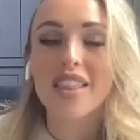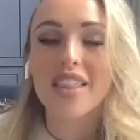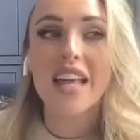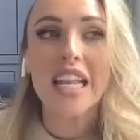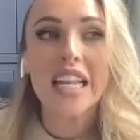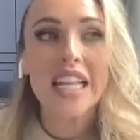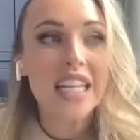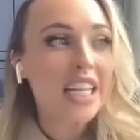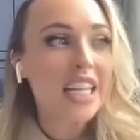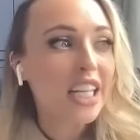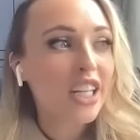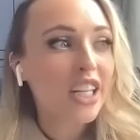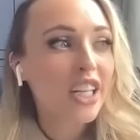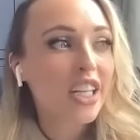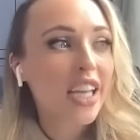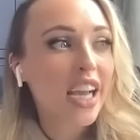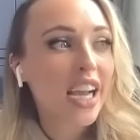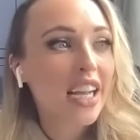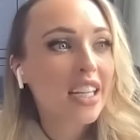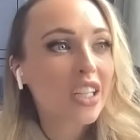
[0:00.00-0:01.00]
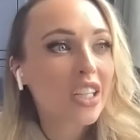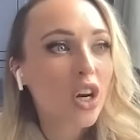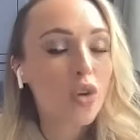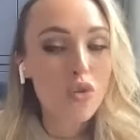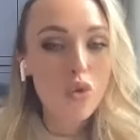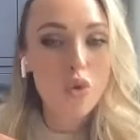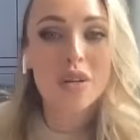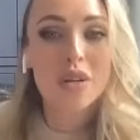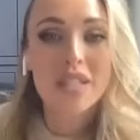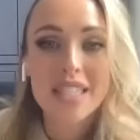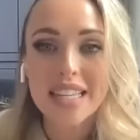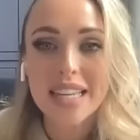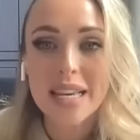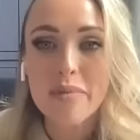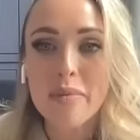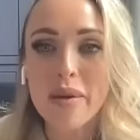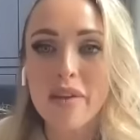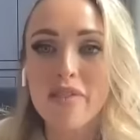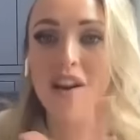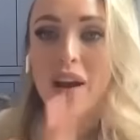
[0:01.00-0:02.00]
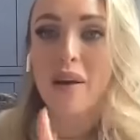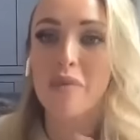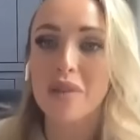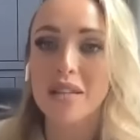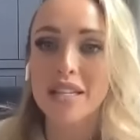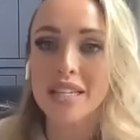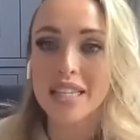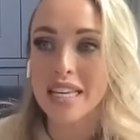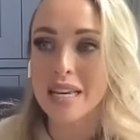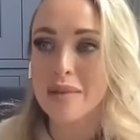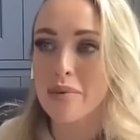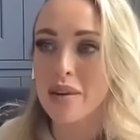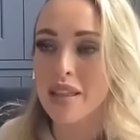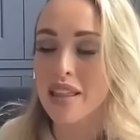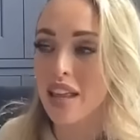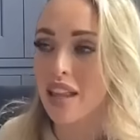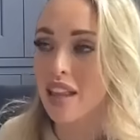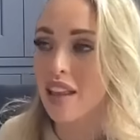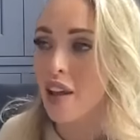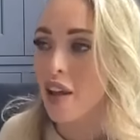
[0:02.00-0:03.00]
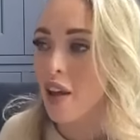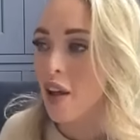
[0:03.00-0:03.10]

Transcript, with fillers: then you, you kind of go, oh, we sleeping, right, we'll sleep, and then